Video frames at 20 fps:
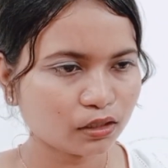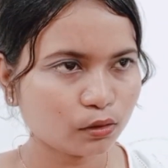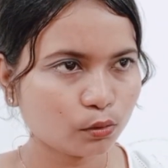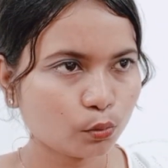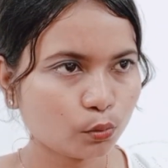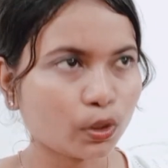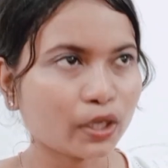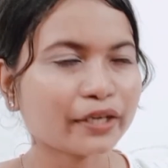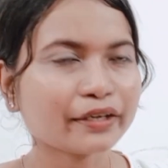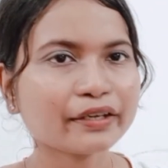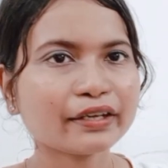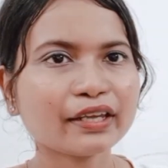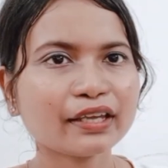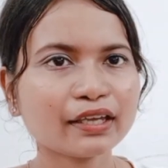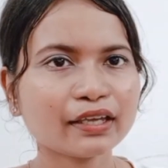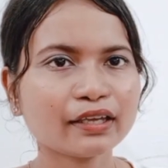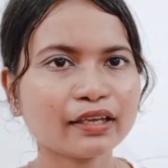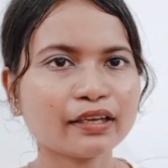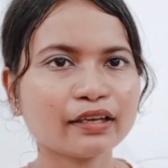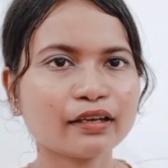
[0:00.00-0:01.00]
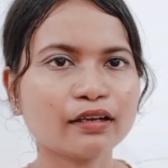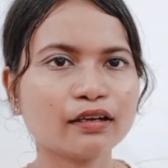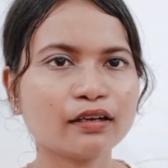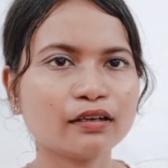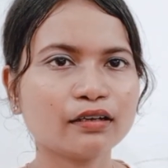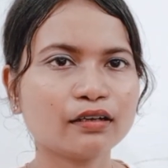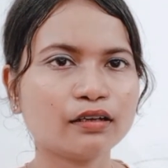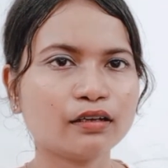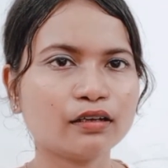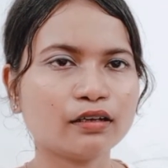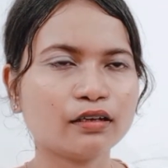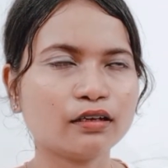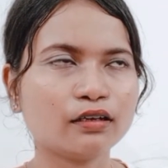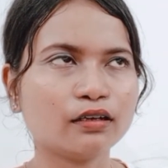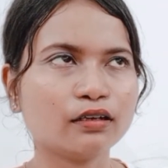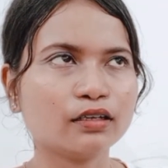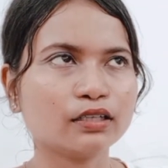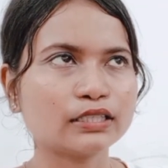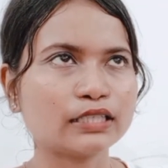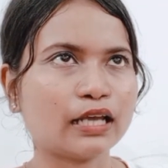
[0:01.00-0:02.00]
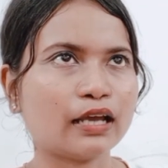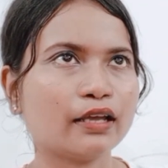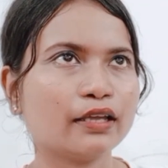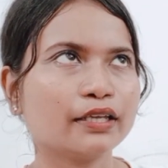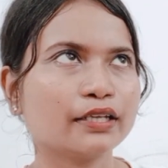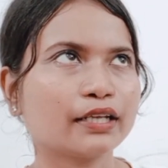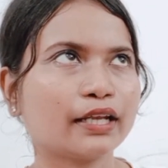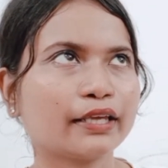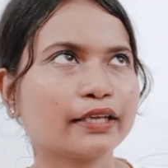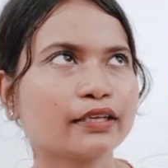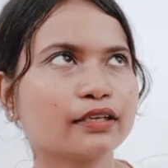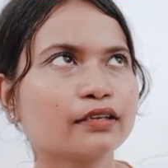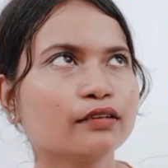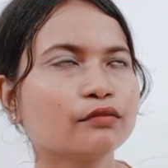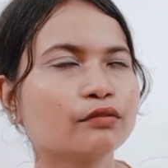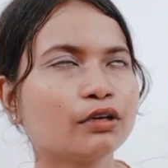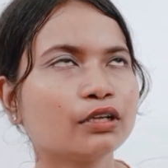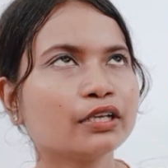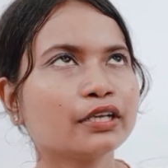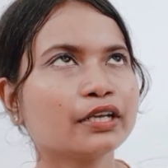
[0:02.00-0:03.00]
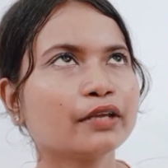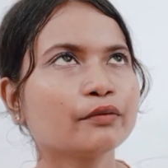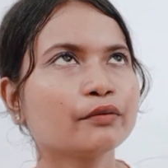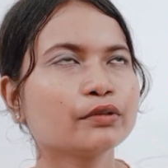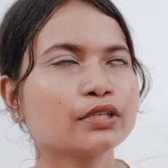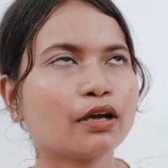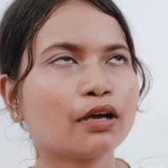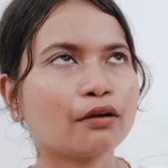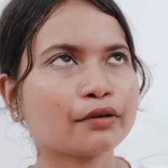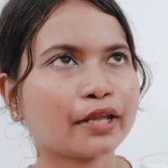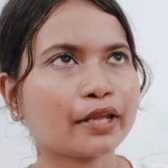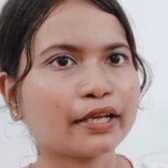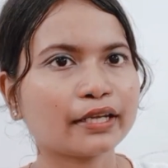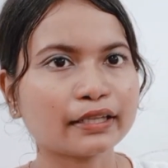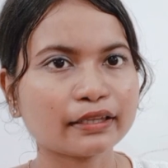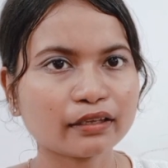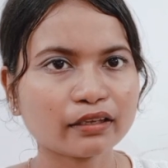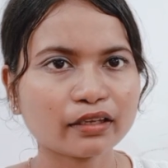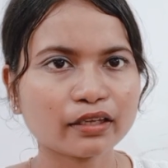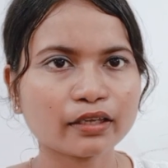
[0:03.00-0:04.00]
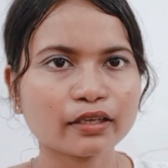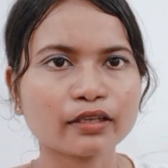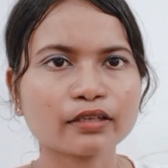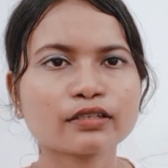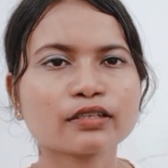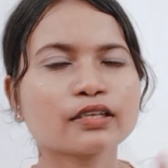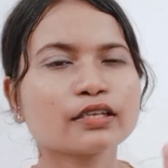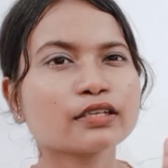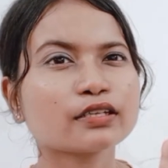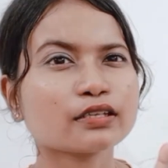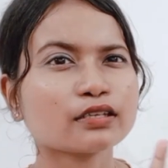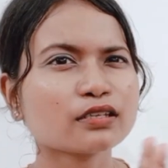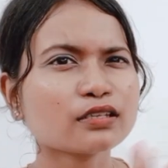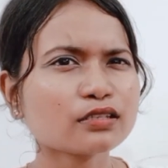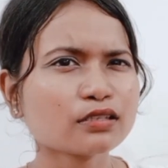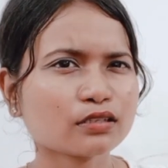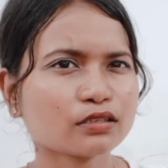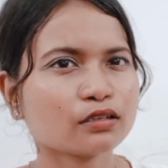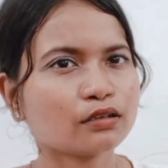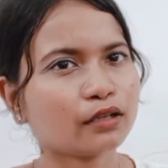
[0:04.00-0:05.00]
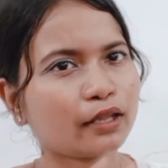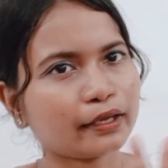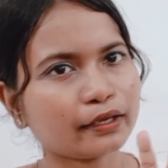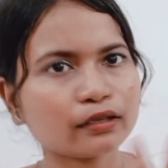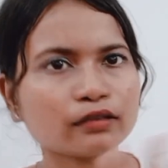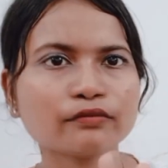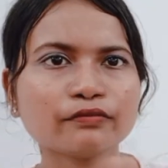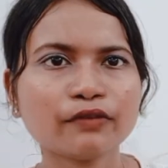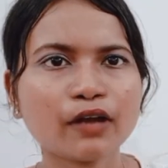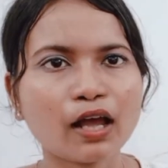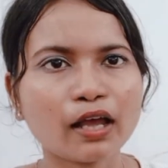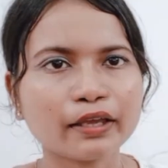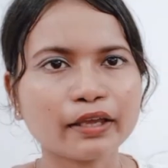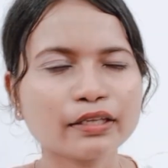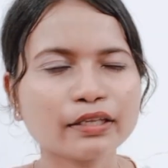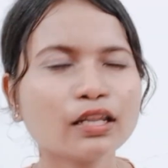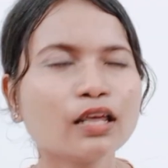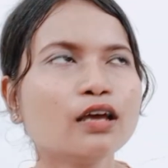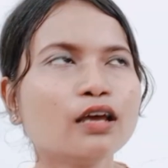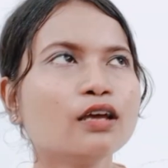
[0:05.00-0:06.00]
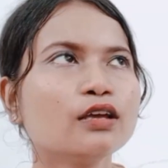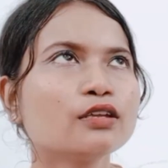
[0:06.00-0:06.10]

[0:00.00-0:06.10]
one day diet, like one day without anything, it is like fine.